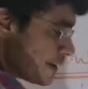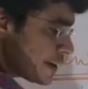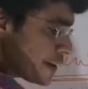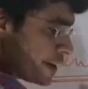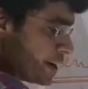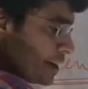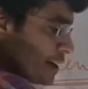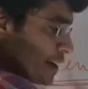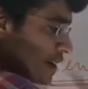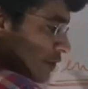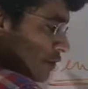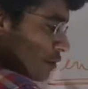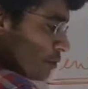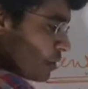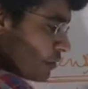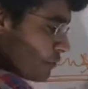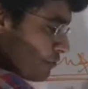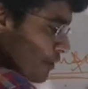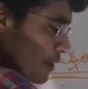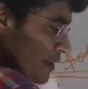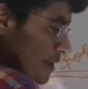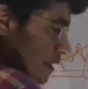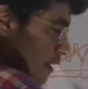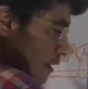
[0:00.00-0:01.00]
areas of the
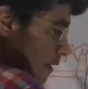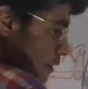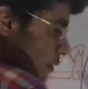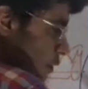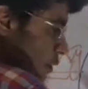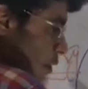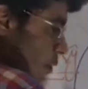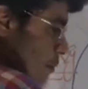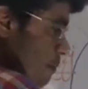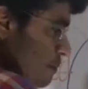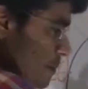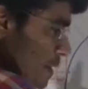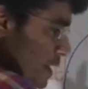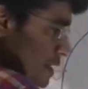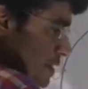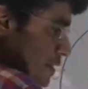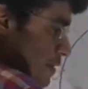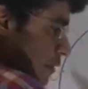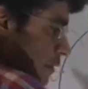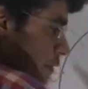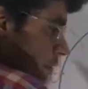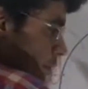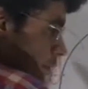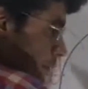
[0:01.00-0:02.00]
frontal lobe based
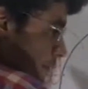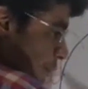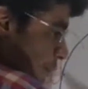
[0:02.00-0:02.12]
on